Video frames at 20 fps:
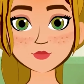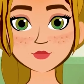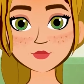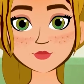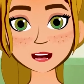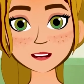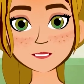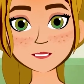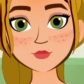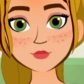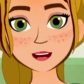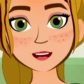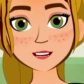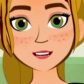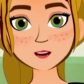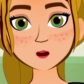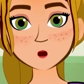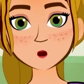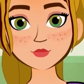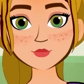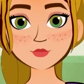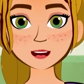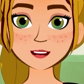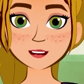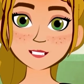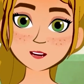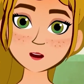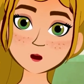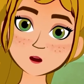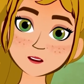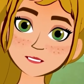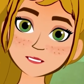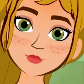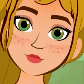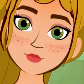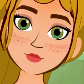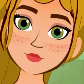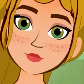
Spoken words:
so I decided to take him there.